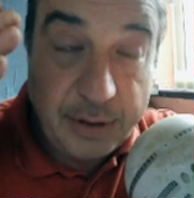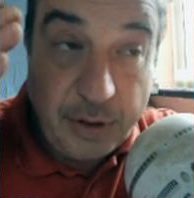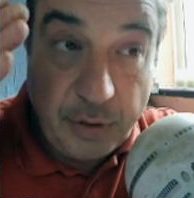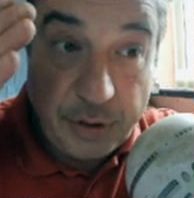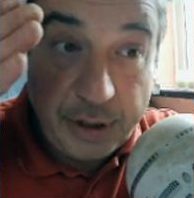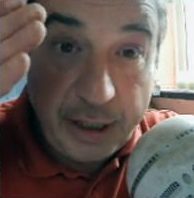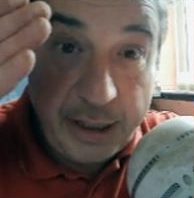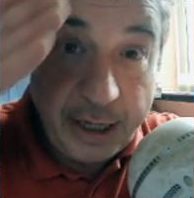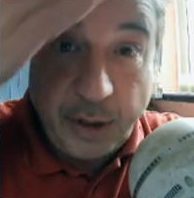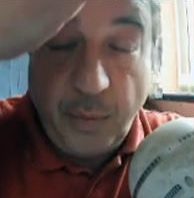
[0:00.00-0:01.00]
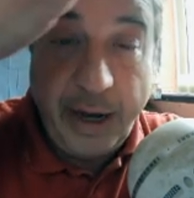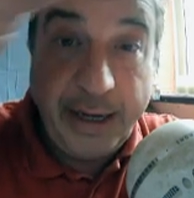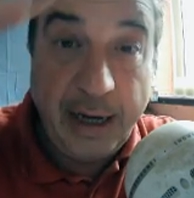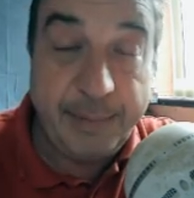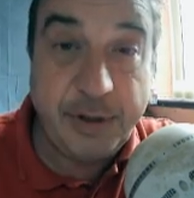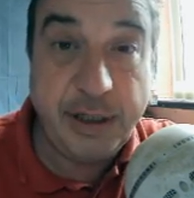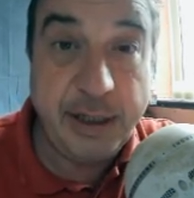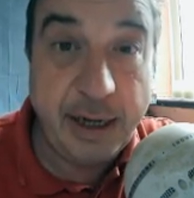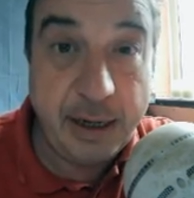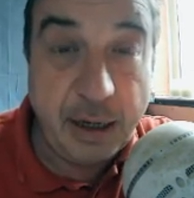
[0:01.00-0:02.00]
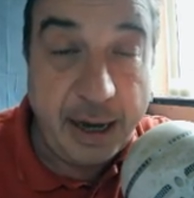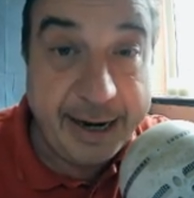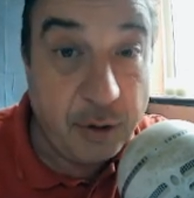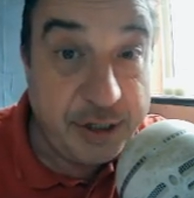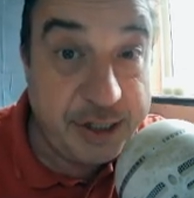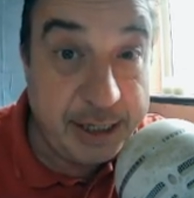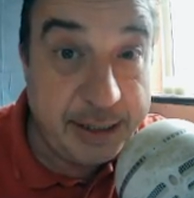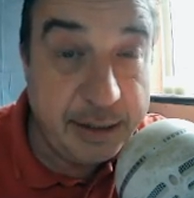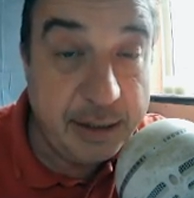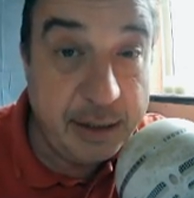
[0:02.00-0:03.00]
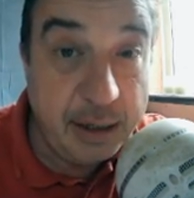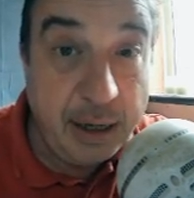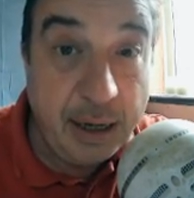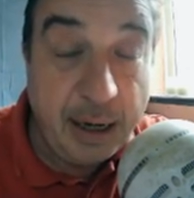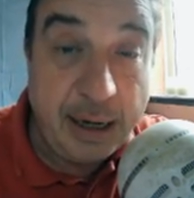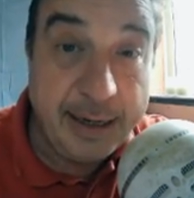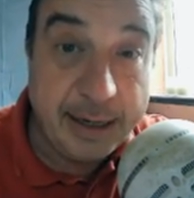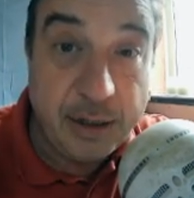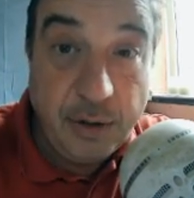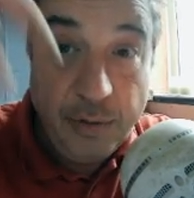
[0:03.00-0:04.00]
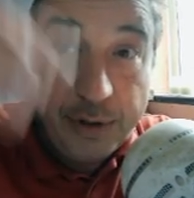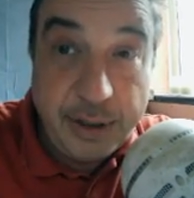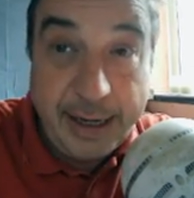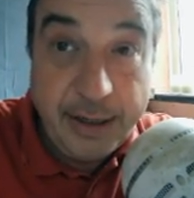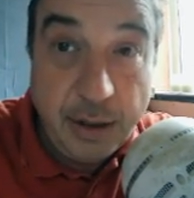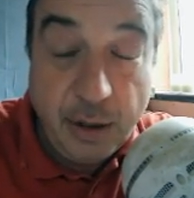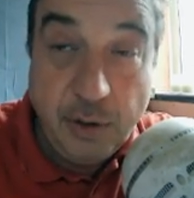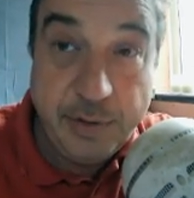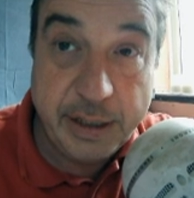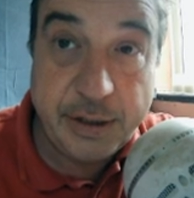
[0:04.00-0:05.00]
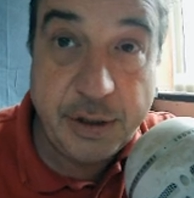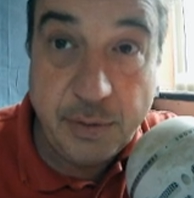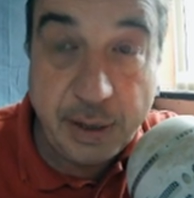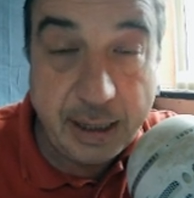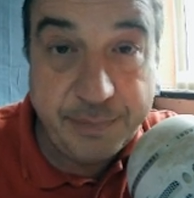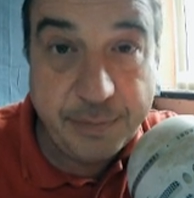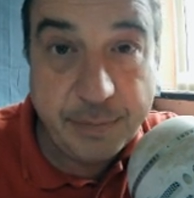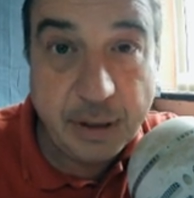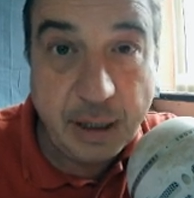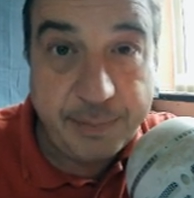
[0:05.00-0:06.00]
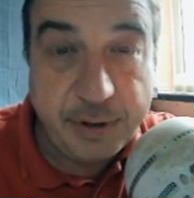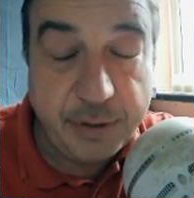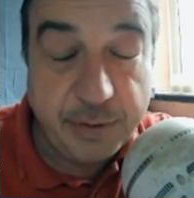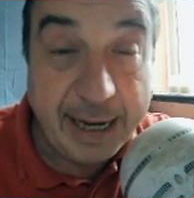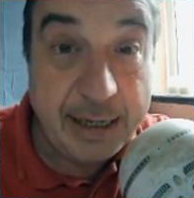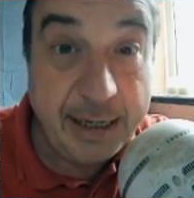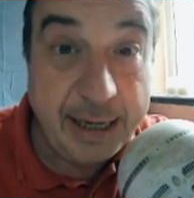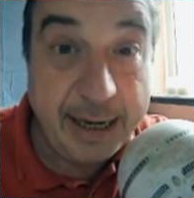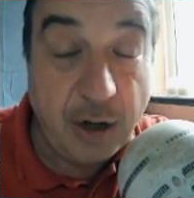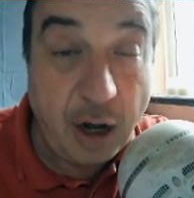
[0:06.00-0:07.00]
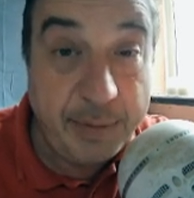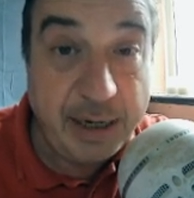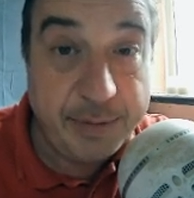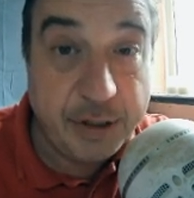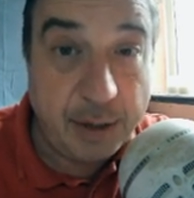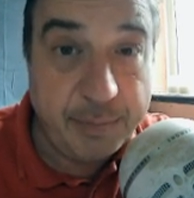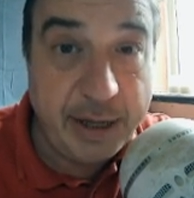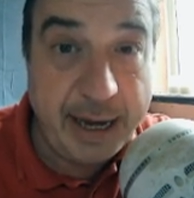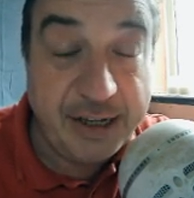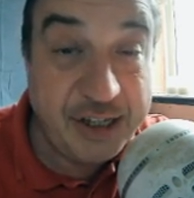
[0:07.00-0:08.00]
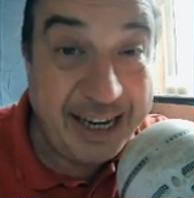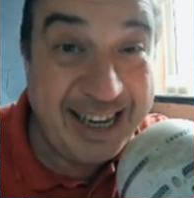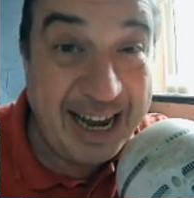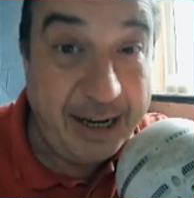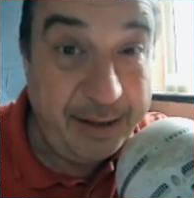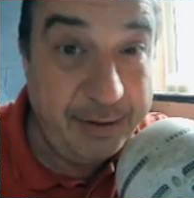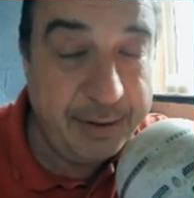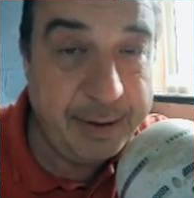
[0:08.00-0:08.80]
You could see the other way up to Eglwysillin, and that goes then over to up to Gelligaer Common up the top there, and St Genevieve.